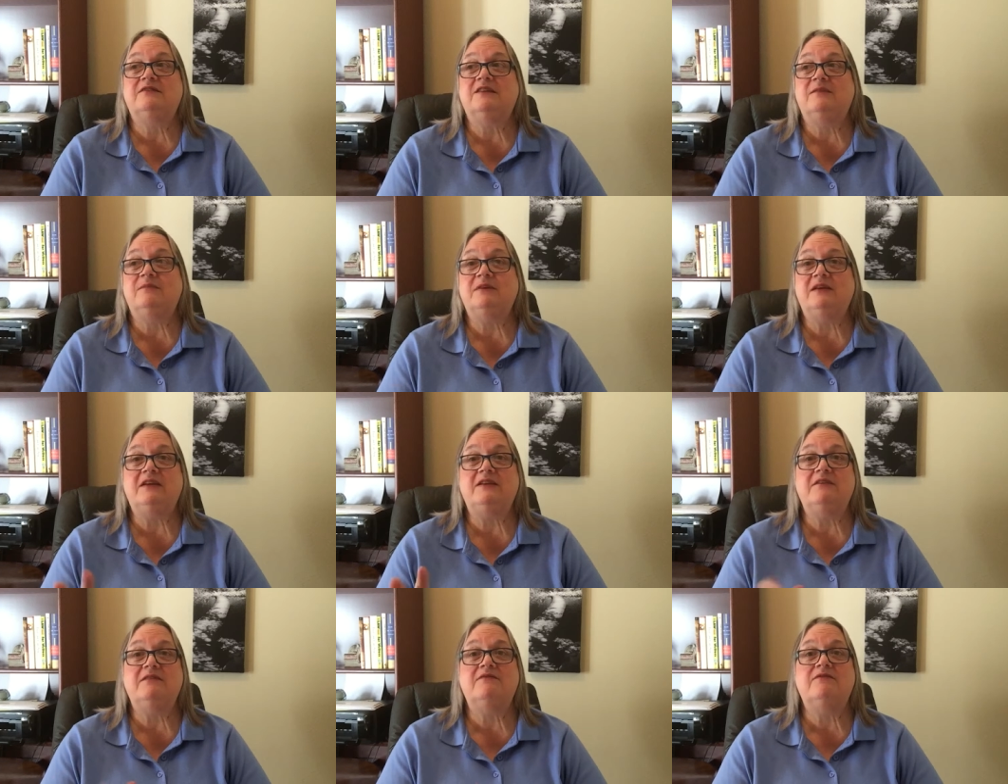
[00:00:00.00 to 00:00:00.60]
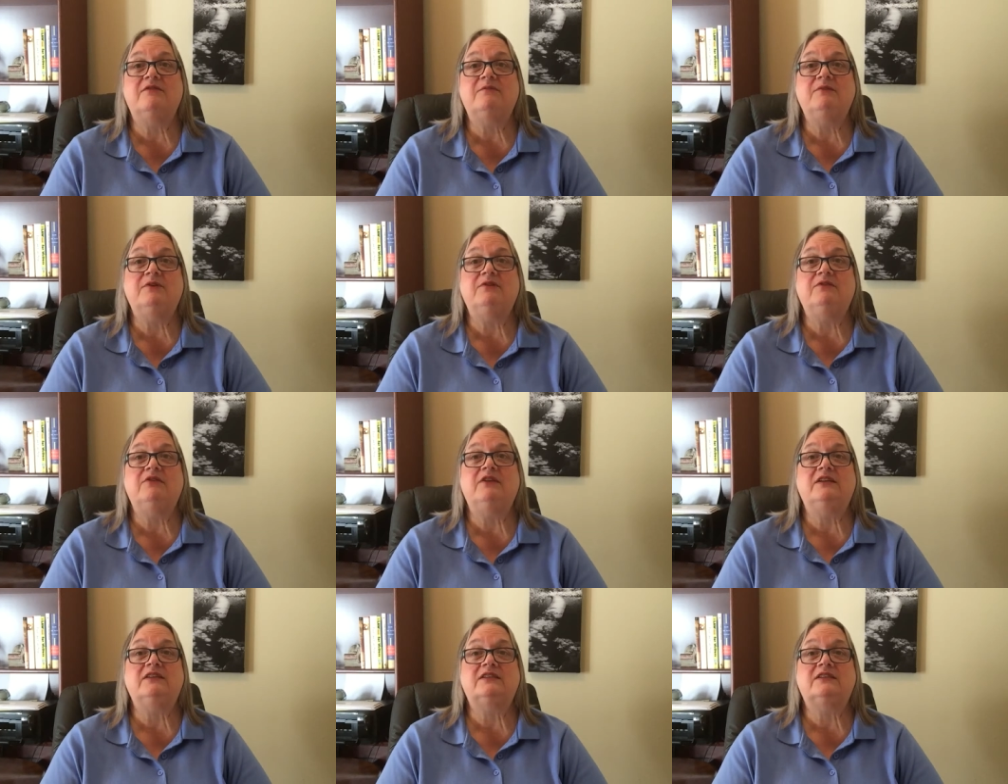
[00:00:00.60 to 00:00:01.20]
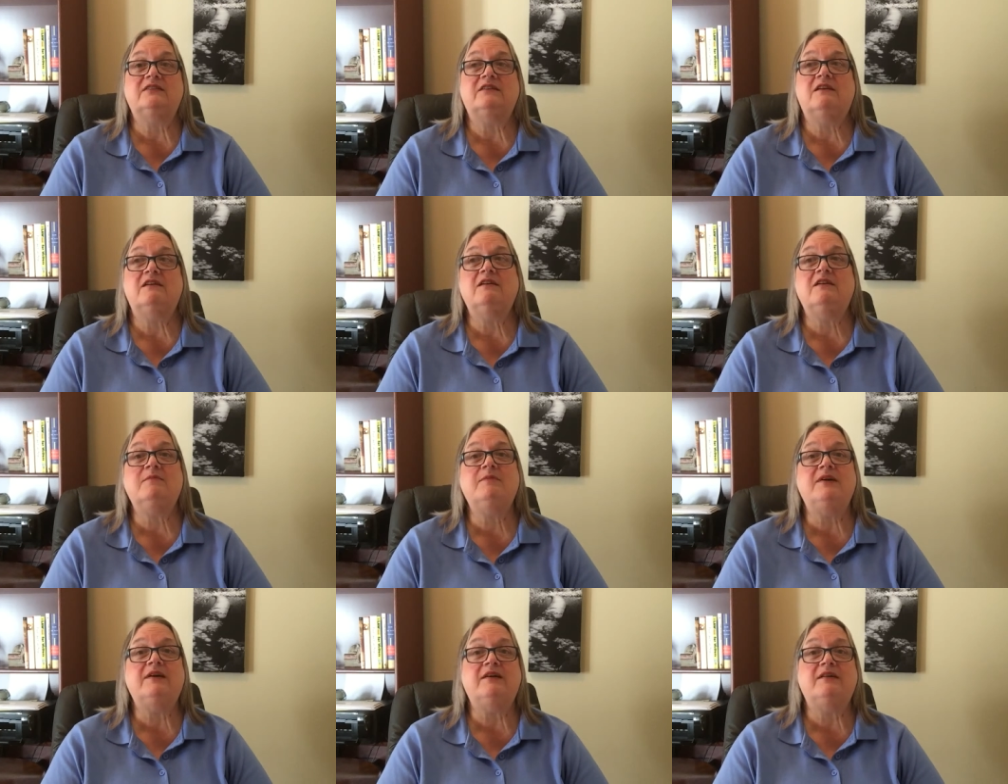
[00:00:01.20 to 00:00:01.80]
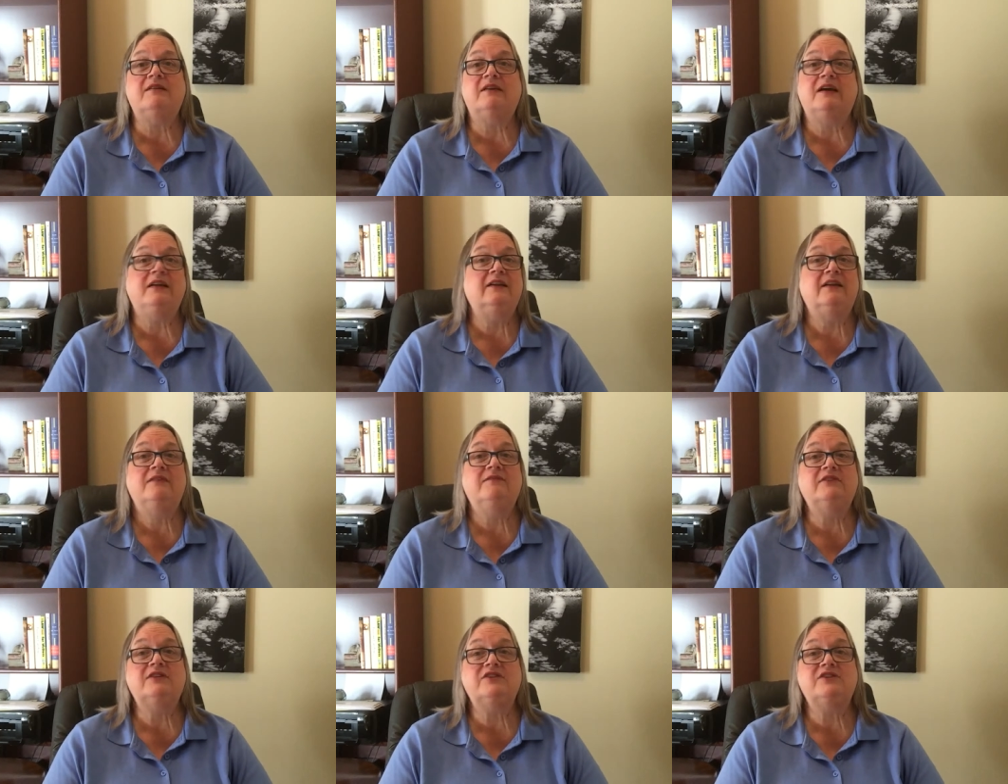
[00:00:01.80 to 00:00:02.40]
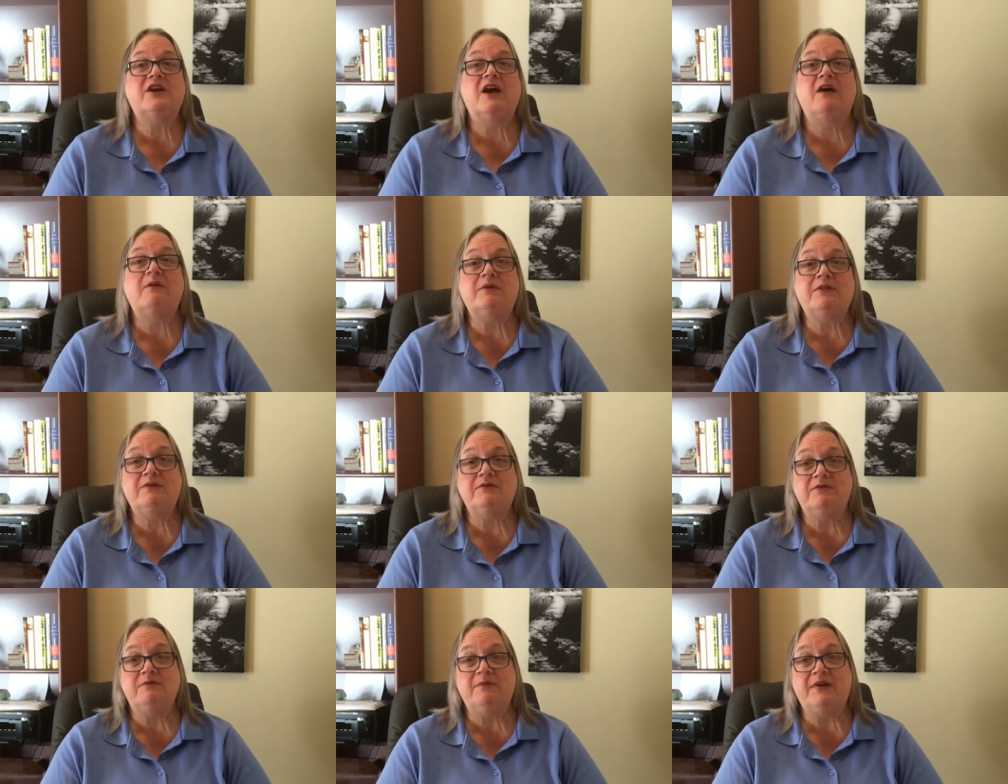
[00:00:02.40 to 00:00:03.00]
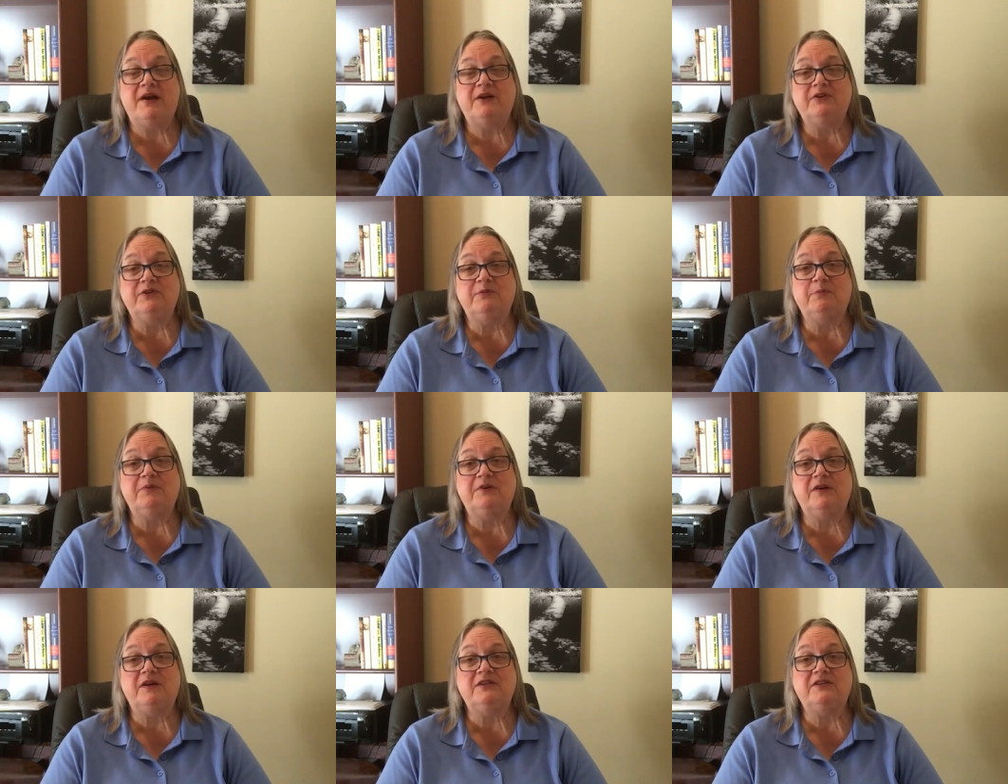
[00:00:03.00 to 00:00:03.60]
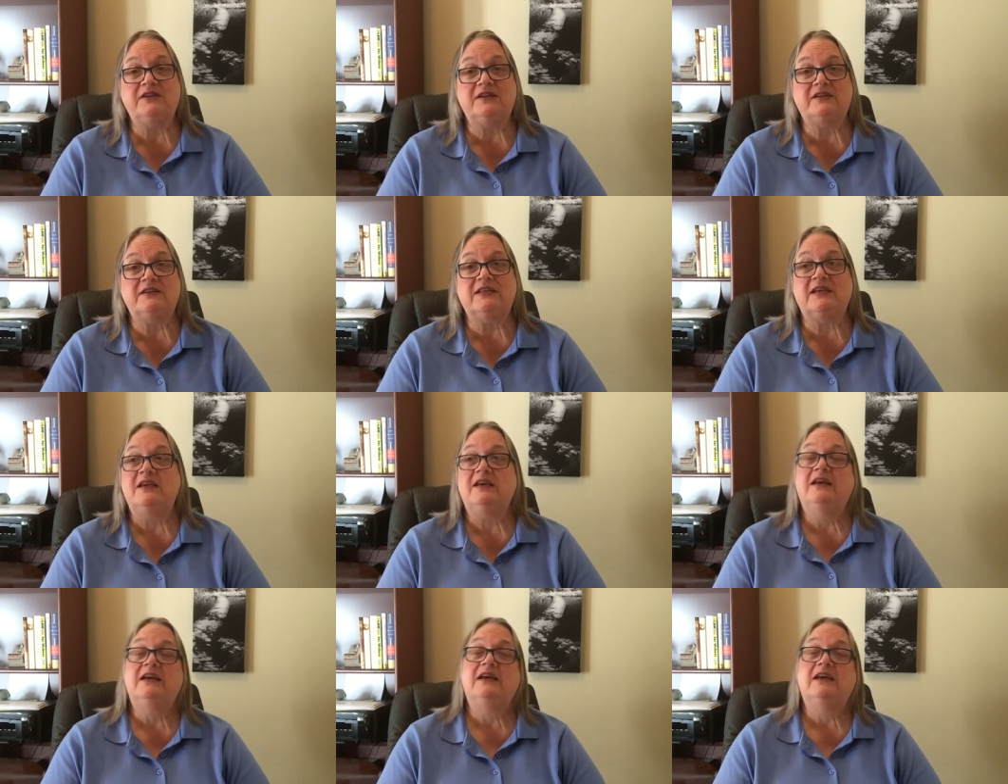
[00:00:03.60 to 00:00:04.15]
Let me hear from you. Let's talk about, I'd love to chat with you about your project